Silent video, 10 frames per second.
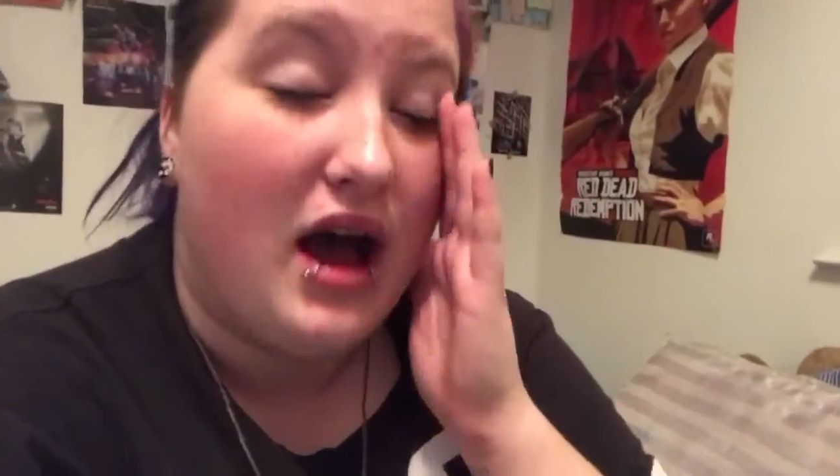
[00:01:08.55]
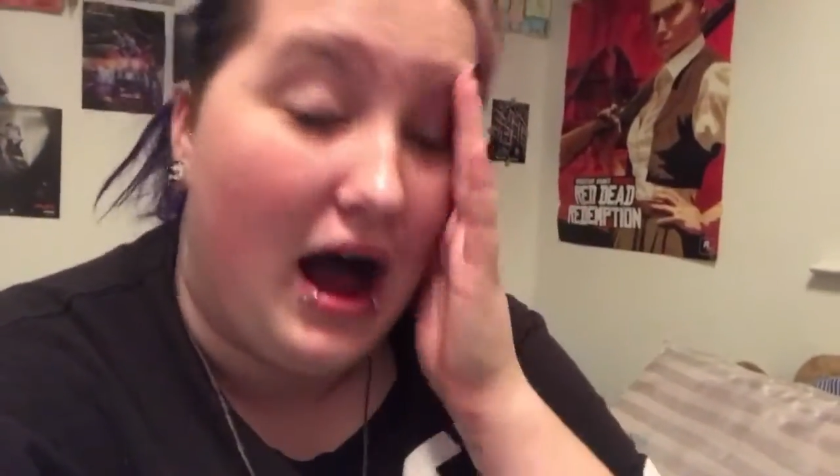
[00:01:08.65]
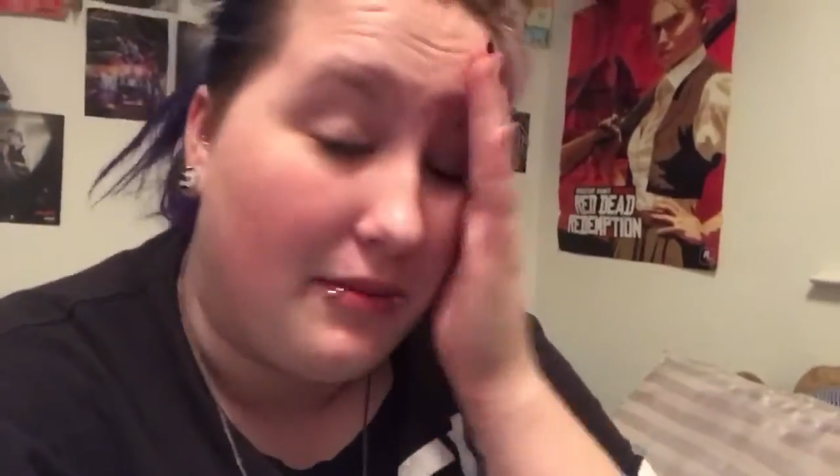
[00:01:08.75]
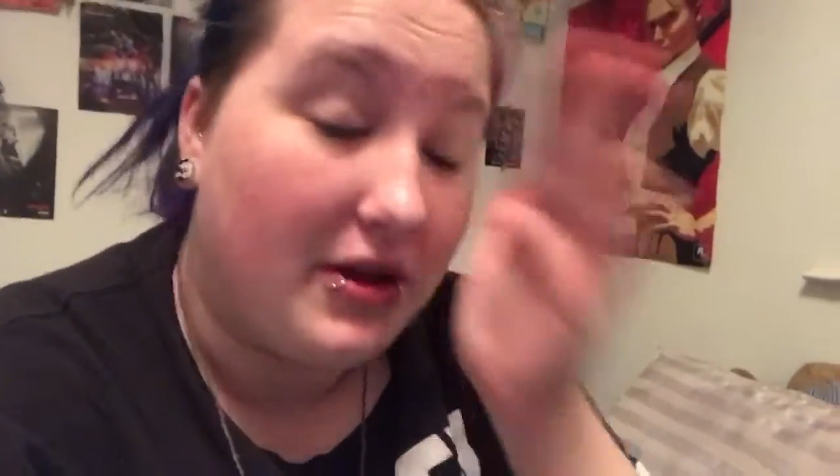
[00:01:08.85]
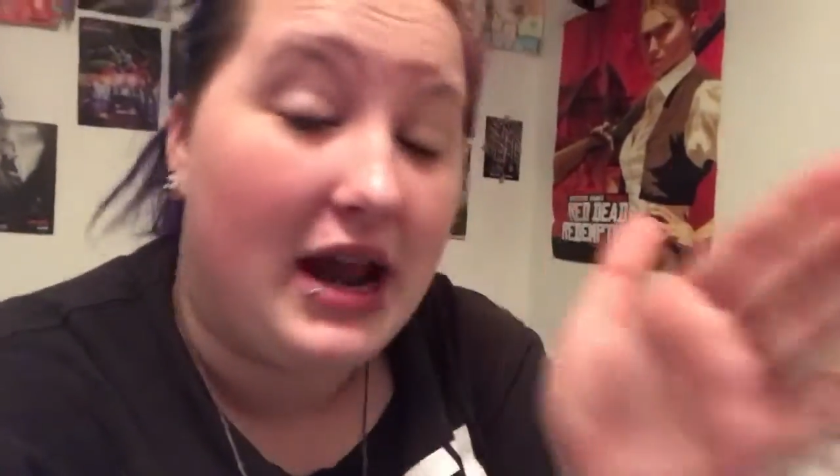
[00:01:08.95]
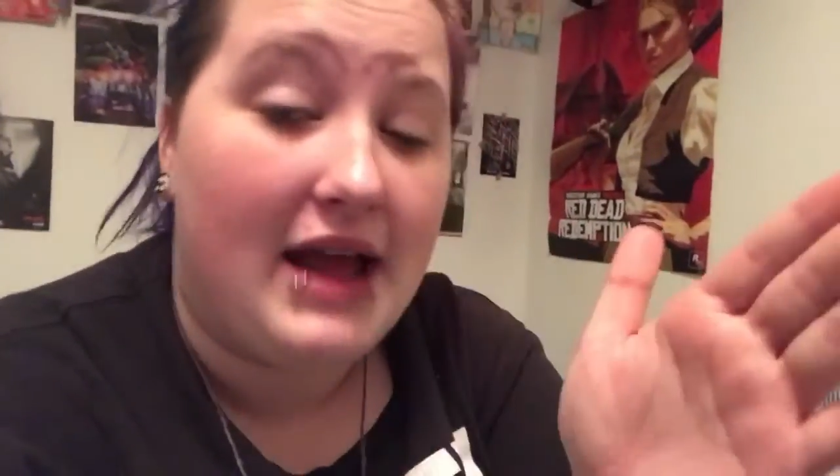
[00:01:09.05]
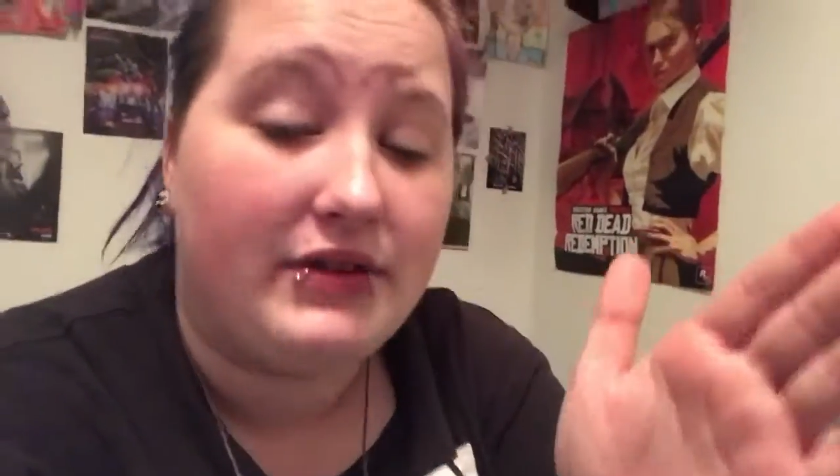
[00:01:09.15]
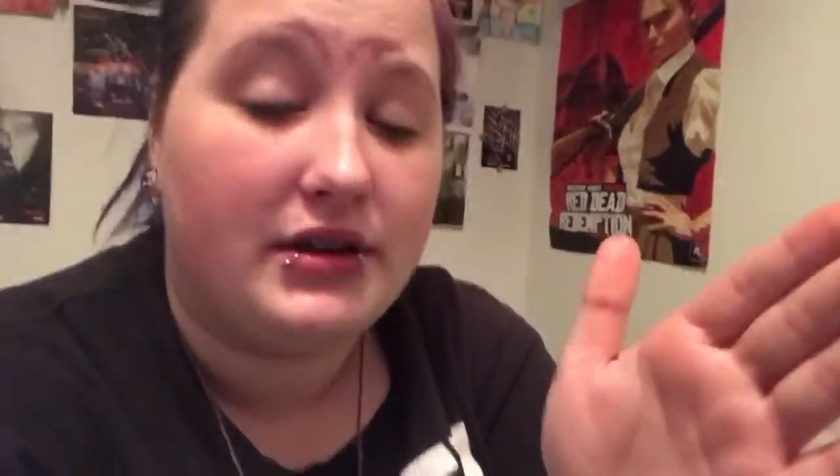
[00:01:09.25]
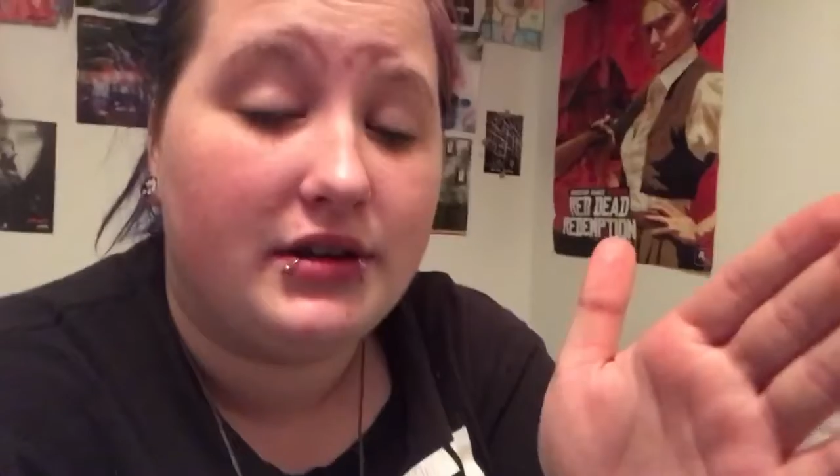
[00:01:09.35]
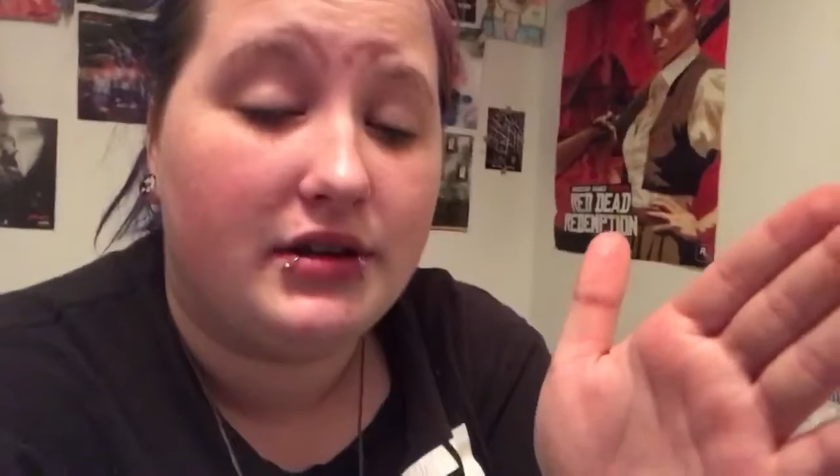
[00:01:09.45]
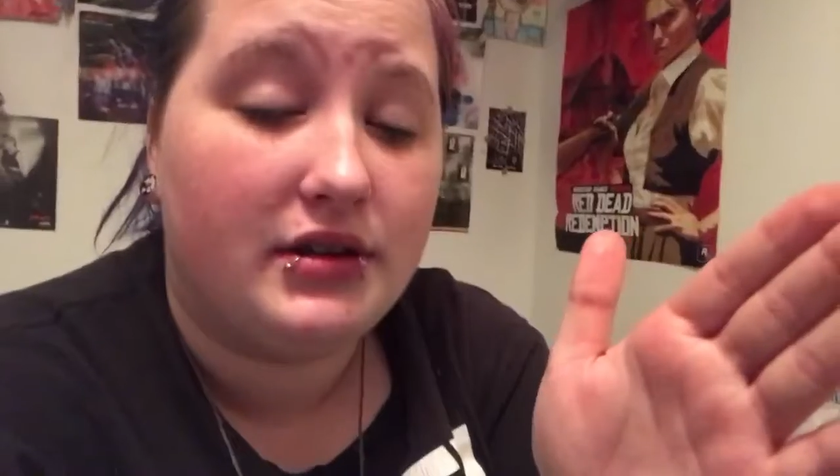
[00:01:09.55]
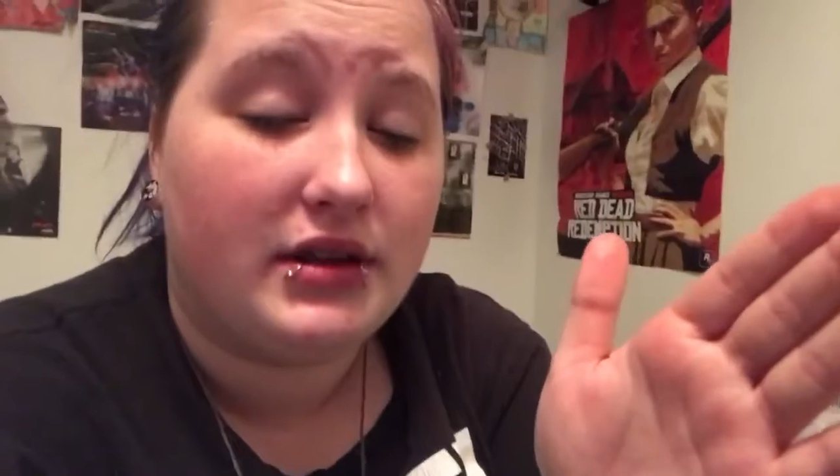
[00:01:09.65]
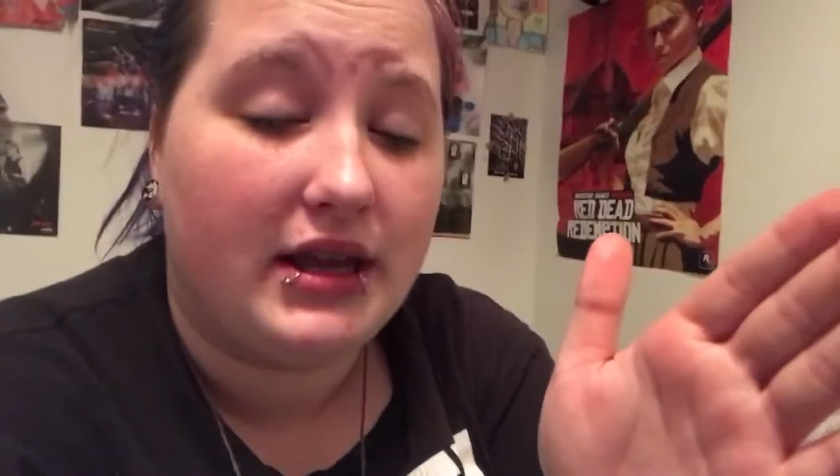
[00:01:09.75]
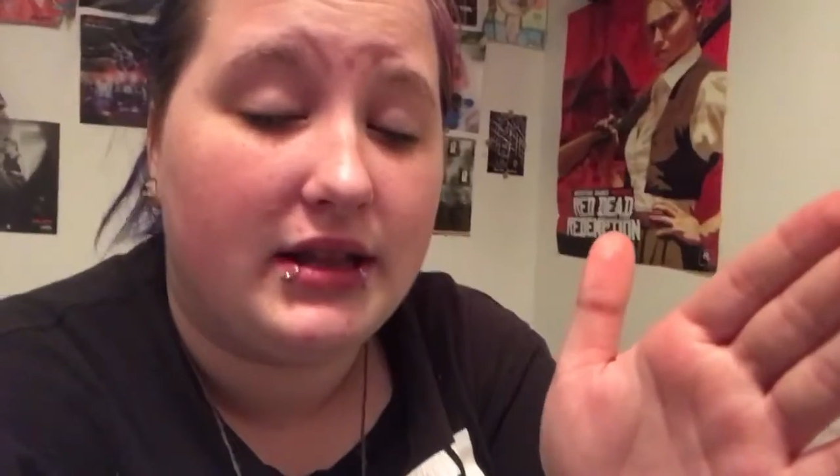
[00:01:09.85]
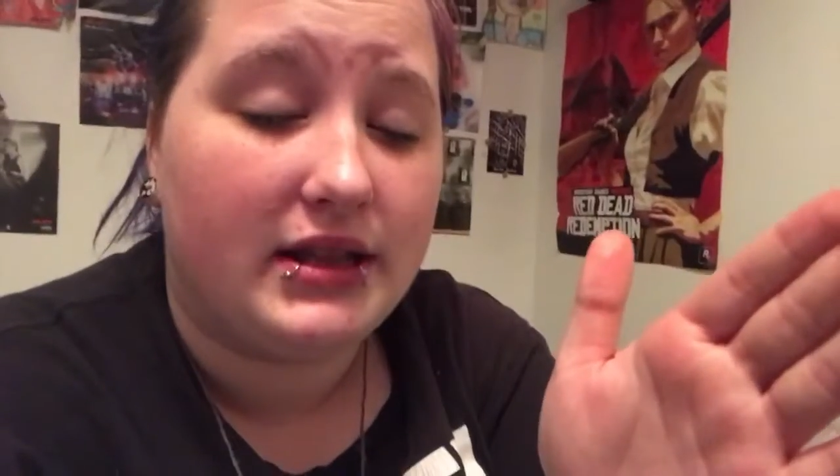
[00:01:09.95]
I'm gonna have to
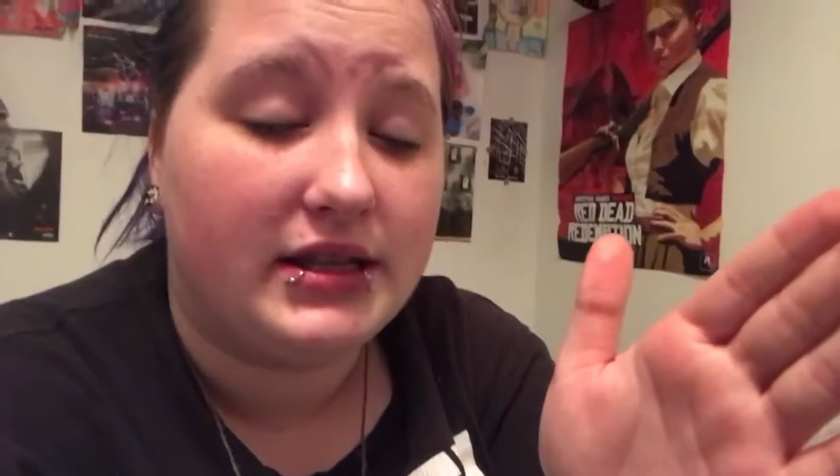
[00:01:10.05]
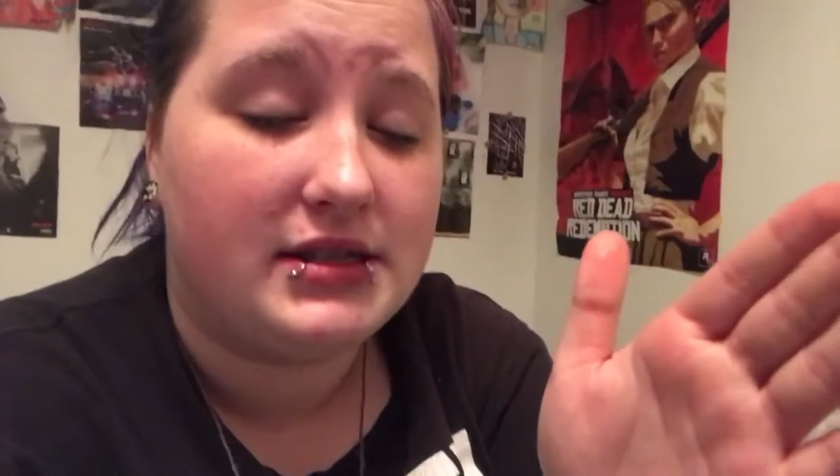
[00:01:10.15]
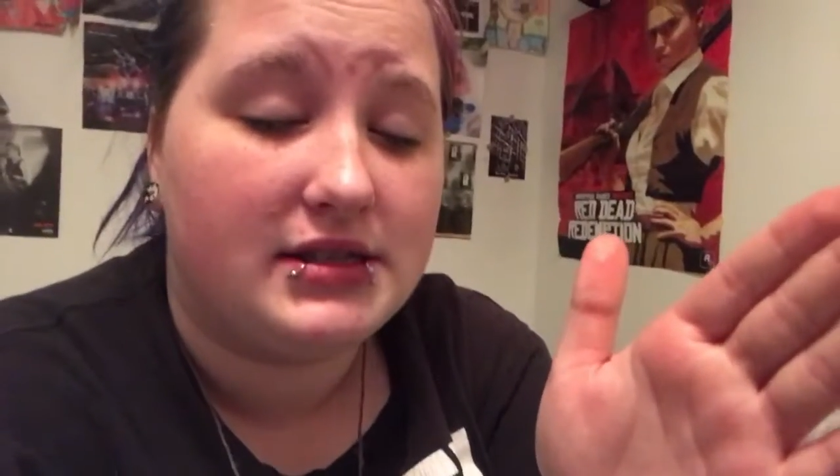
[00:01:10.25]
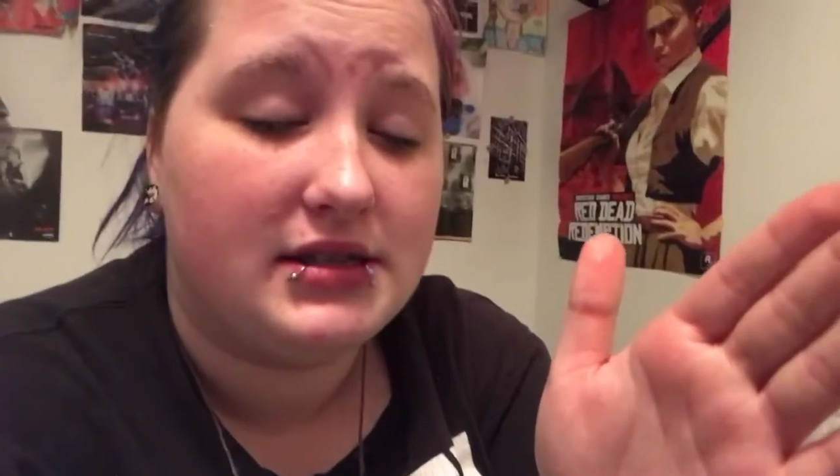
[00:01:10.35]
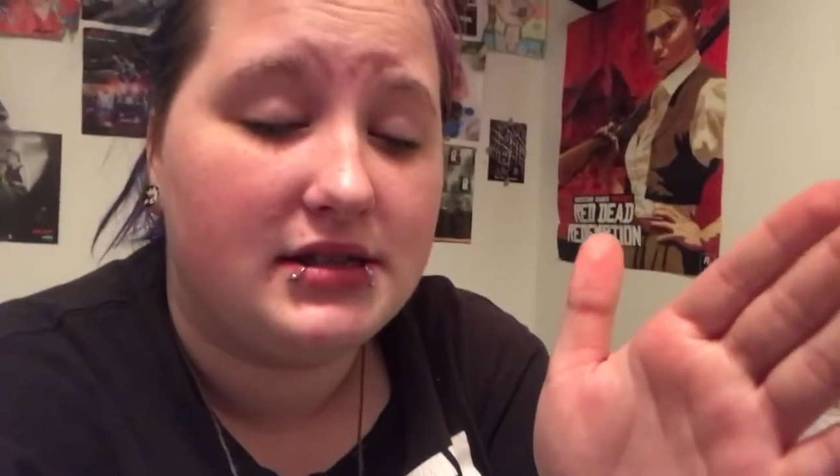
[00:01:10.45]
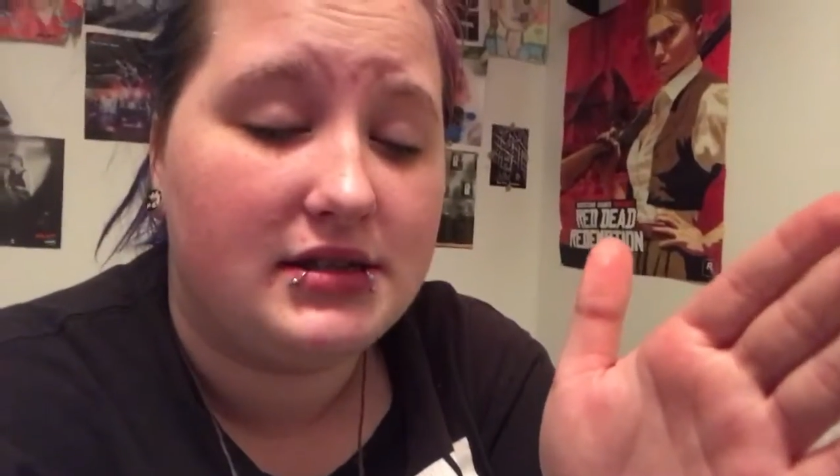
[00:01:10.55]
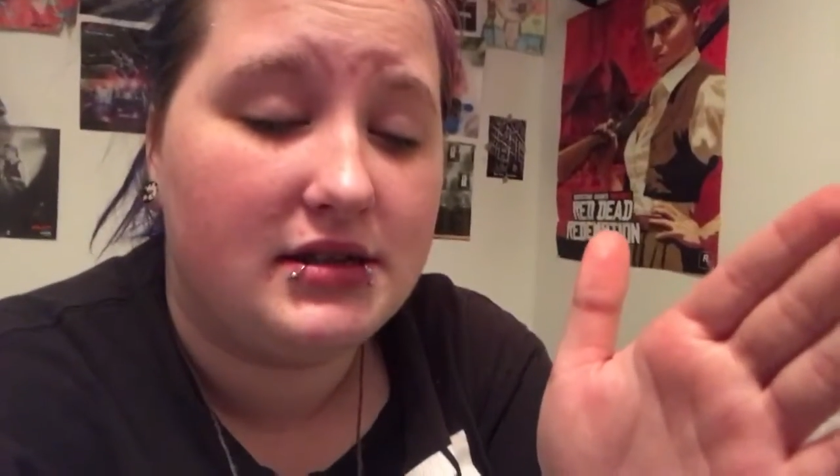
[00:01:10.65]
get this